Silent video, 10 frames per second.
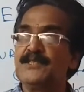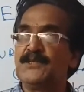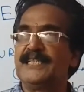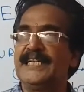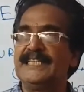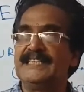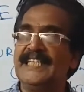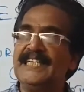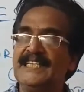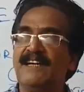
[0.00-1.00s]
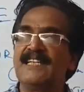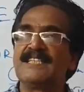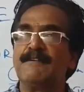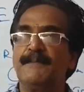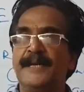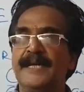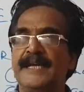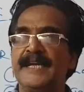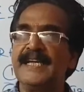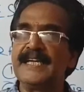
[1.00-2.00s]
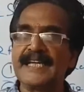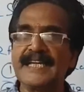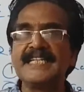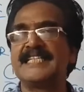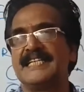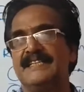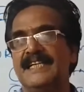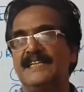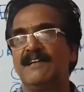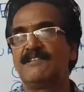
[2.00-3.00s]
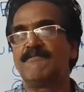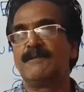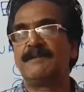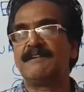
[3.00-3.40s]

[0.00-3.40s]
so that their task will be easy. Because